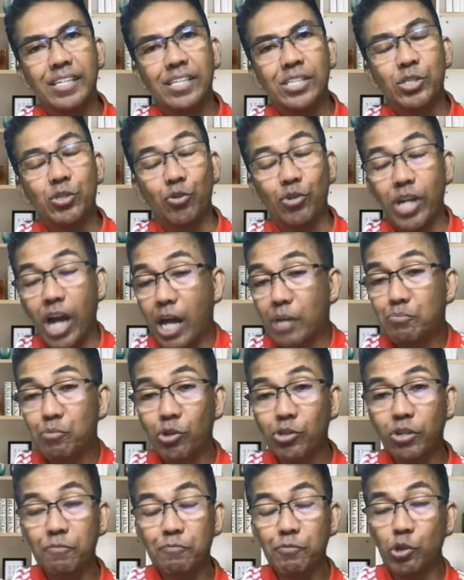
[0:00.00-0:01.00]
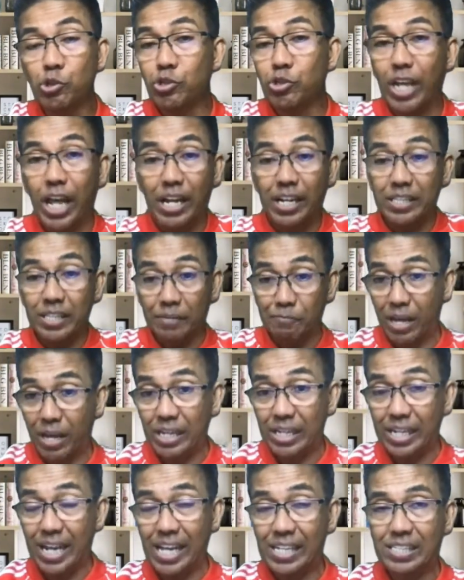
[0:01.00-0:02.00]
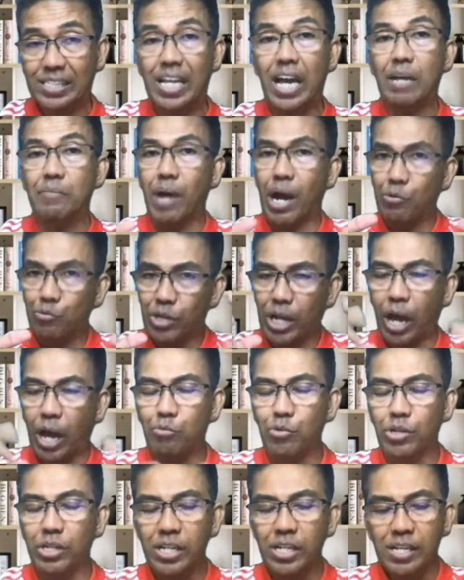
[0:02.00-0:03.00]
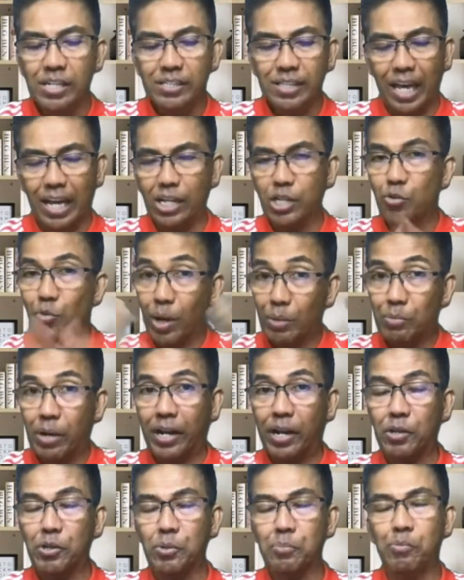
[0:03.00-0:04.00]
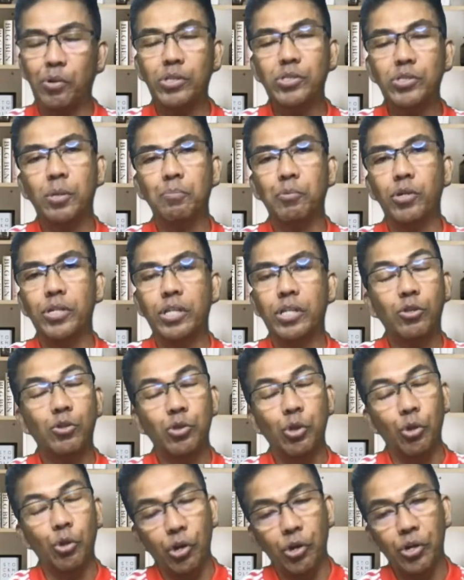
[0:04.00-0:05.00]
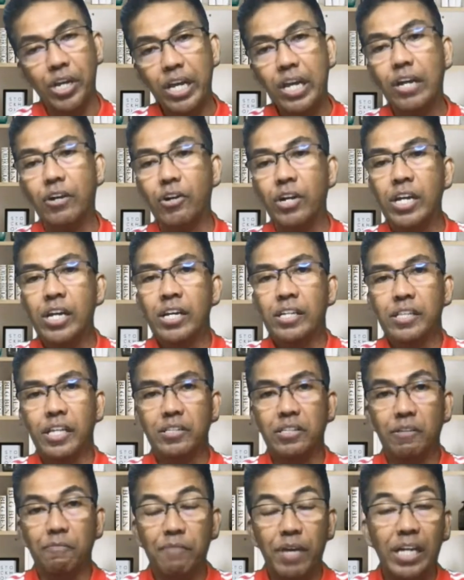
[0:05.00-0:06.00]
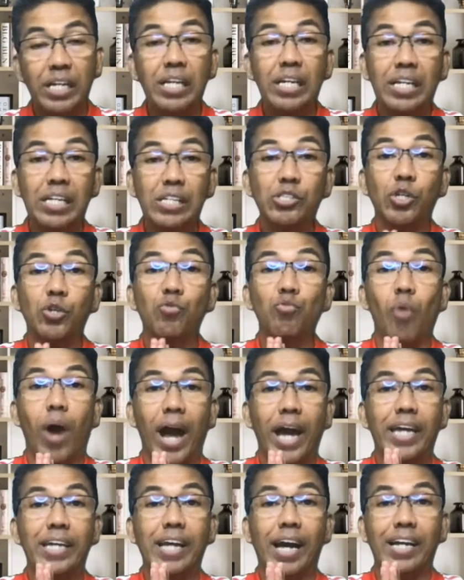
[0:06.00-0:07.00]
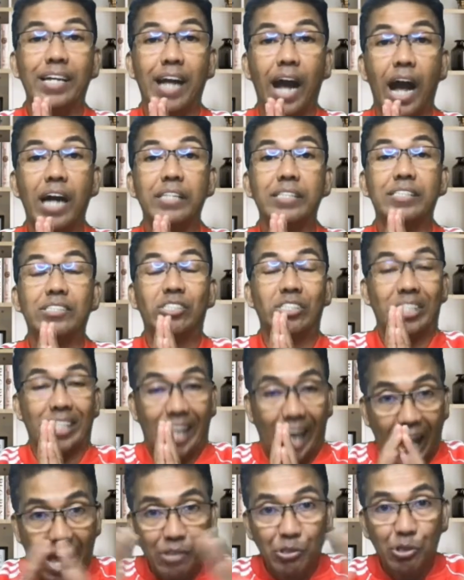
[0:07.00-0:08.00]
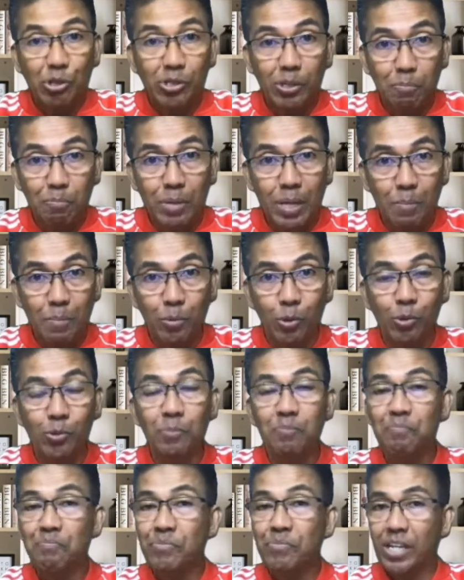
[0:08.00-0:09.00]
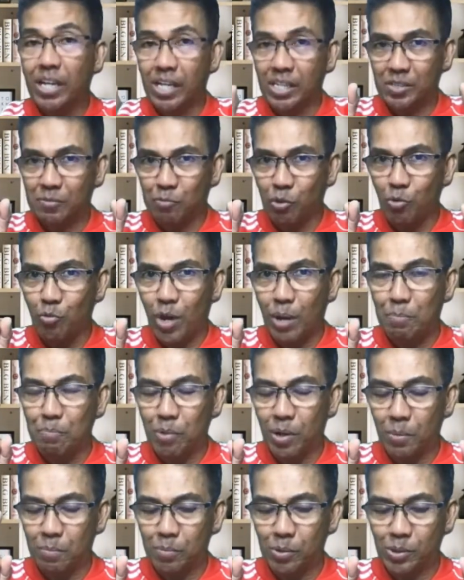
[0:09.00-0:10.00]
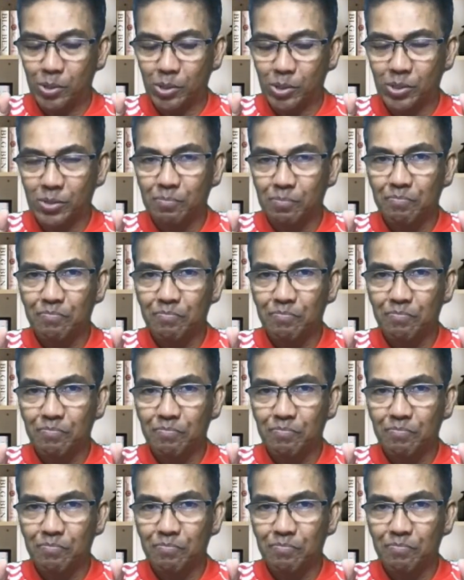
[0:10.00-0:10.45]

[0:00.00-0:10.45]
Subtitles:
So God brought confusion. And at the very last time, I will tell you another principle to learn here, that the very reason why God scattered the people is for one purpose.